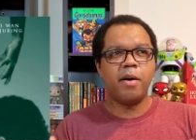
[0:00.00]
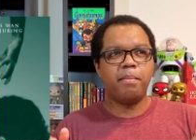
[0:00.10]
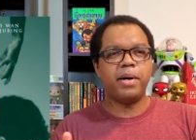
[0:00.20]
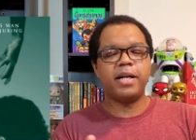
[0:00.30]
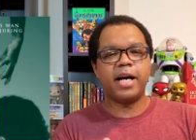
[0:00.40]

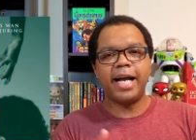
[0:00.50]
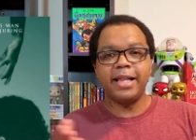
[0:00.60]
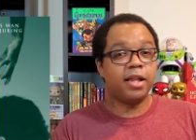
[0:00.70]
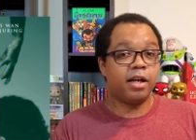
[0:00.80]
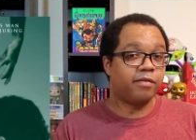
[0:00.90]
But I
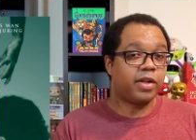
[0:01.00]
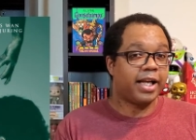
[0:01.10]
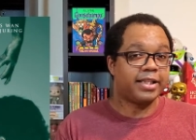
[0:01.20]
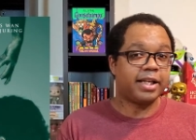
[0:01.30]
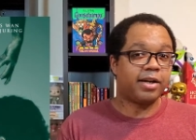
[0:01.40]
love
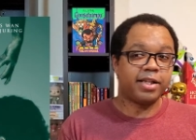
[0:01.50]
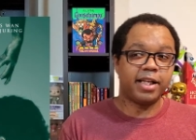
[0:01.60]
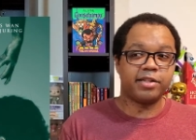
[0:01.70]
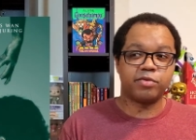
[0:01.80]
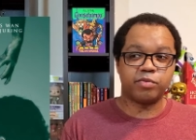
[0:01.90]
Lights Out. I
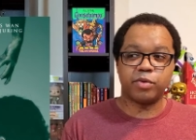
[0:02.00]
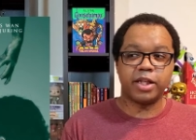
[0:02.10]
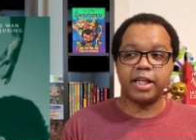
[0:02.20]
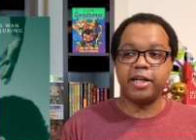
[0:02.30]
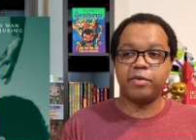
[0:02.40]
think it's
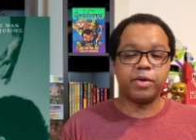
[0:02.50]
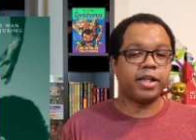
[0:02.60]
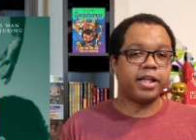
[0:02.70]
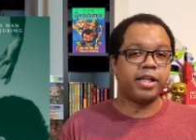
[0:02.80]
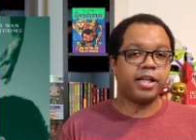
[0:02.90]
really,
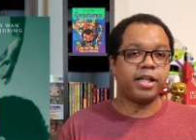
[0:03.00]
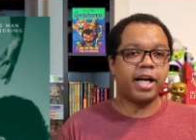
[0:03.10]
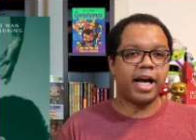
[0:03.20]
really good.